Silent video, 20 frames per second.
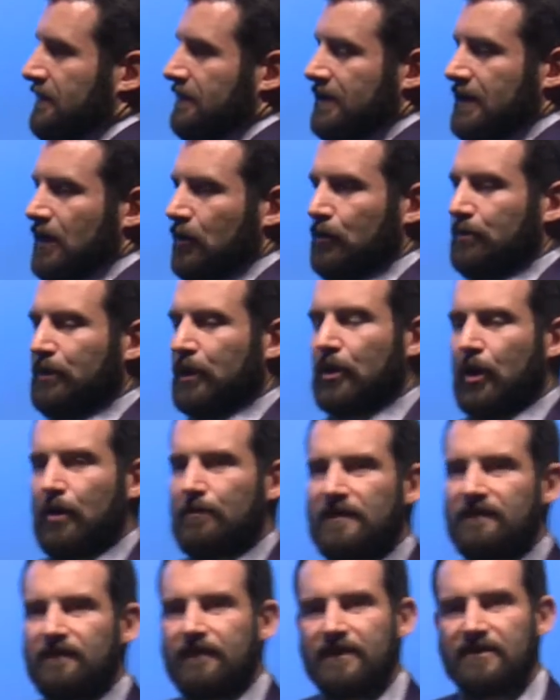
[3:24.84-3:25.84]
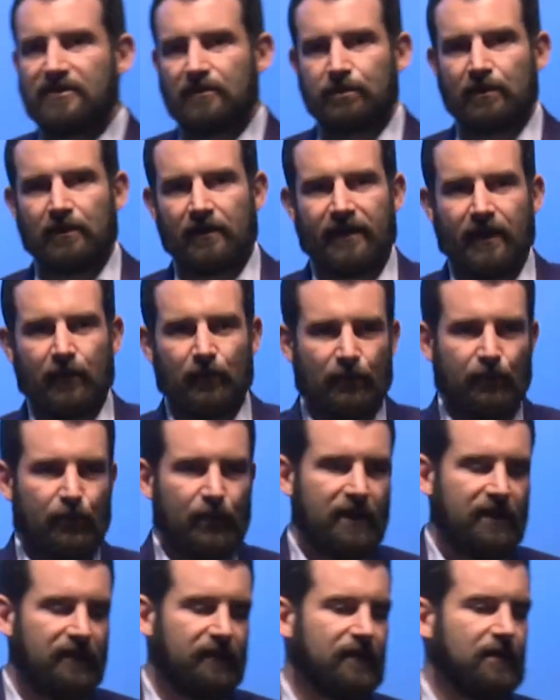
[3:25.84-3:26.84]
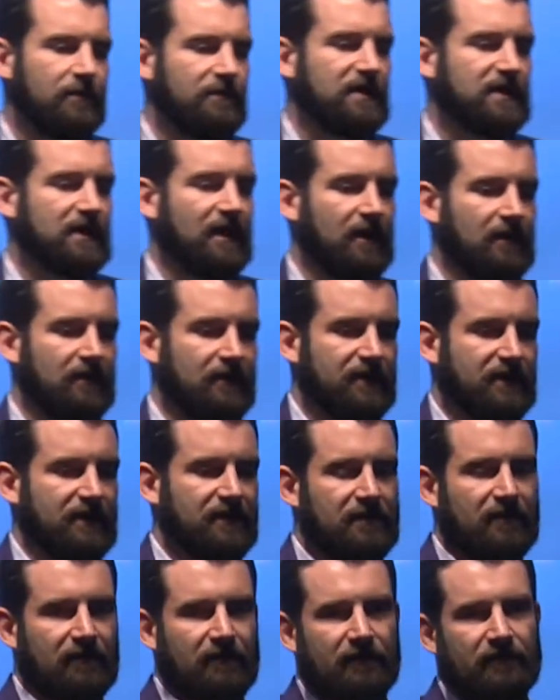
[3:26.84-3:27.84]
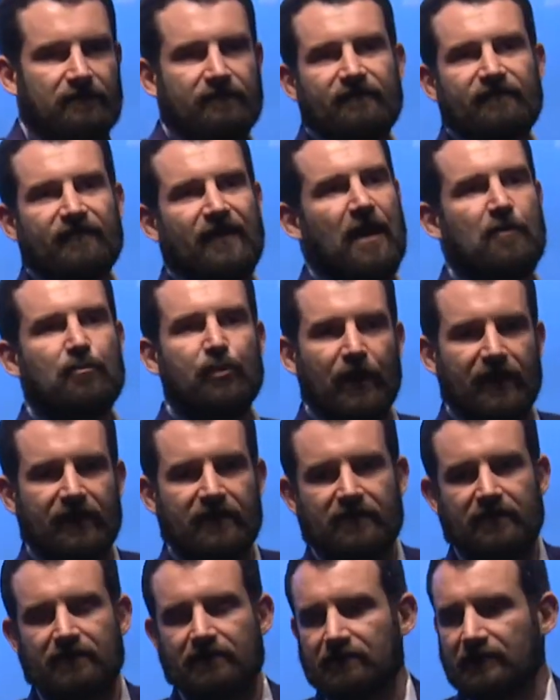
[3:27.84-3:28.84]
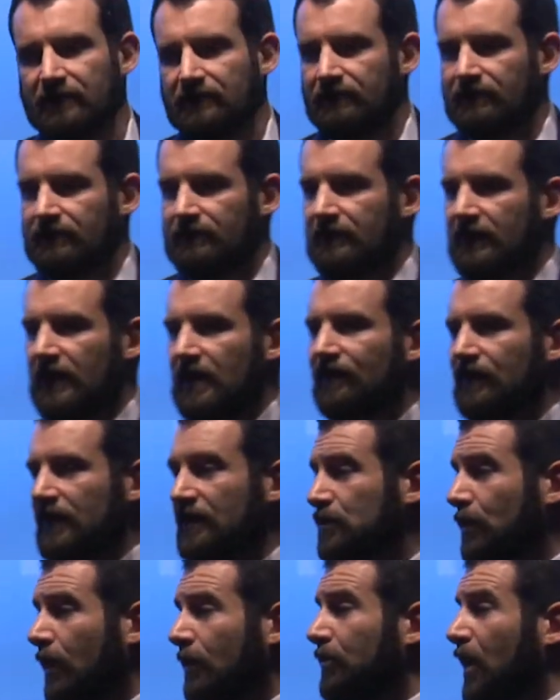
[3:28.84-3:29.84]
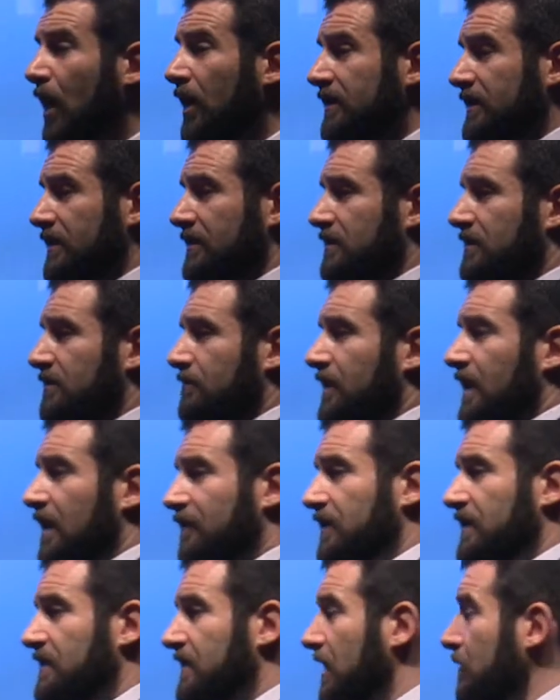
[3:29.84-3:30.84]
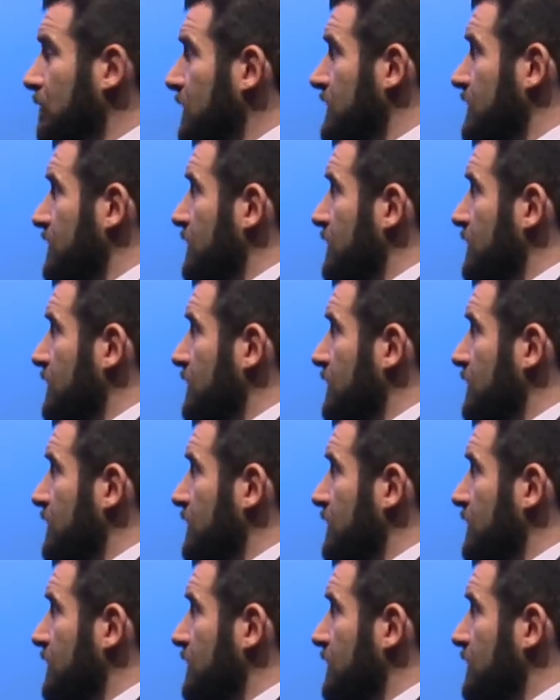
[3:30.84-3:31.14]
They would become invisible. They would weave themselves into fabrics, even into our bodies. We have examples of